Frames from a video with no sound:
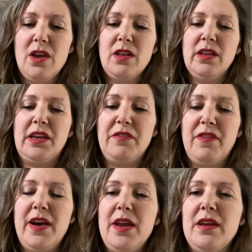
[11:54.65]
like if
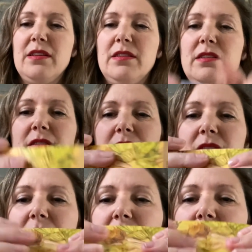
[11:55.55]
I
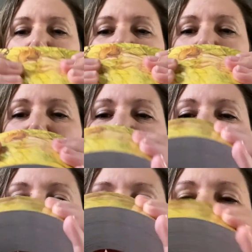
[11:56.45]

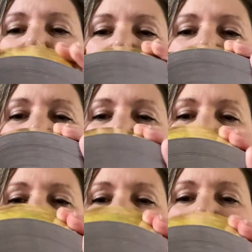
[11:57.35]
did that to
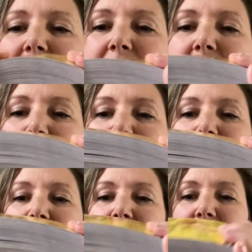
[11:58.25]
the
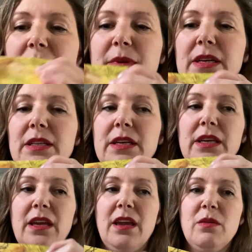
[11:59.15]
Antique Anatomy, like
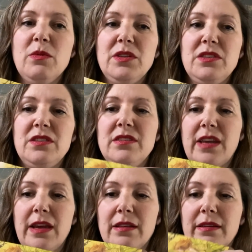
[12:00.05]
it would
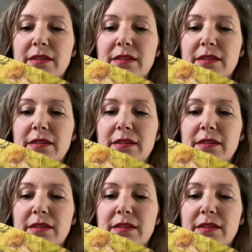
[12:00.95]
stay like